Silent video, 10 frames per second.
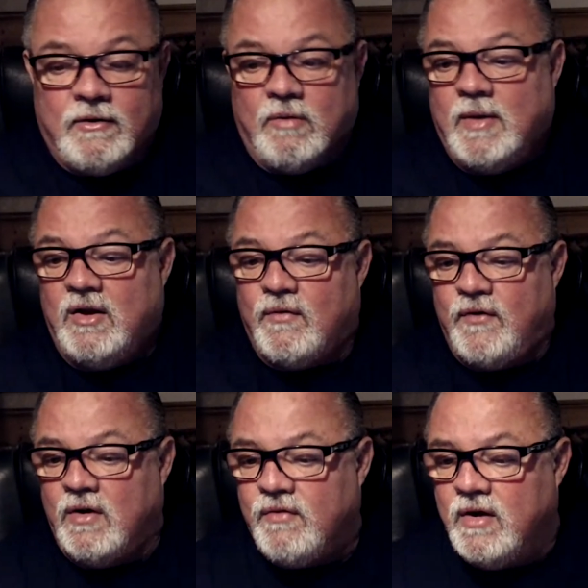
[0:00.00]
Don't make nothing
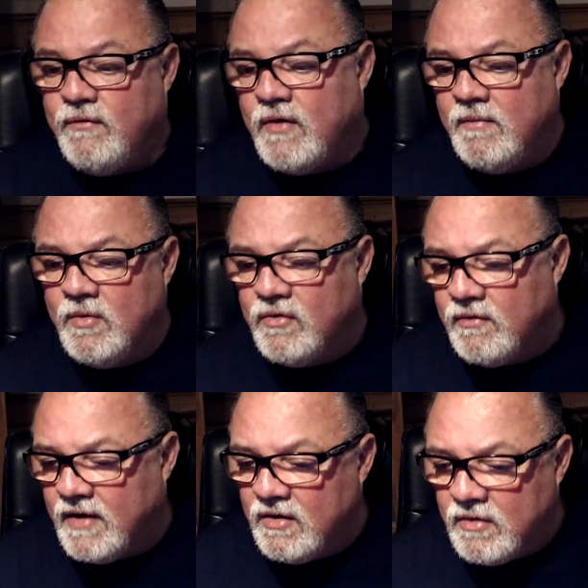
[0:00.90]
of it at 5 months of
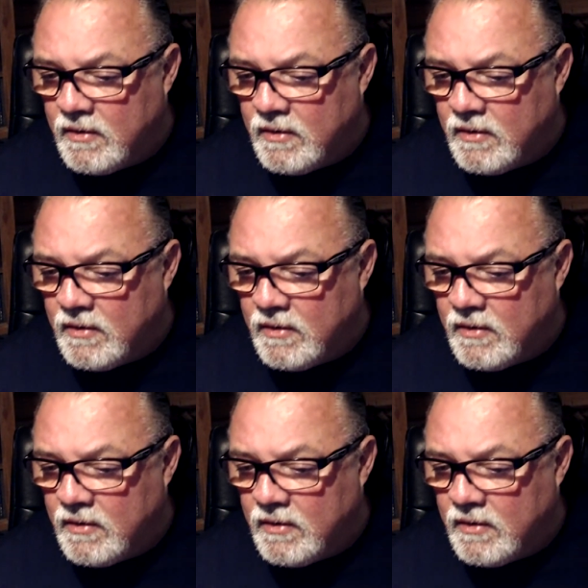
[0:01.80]
age.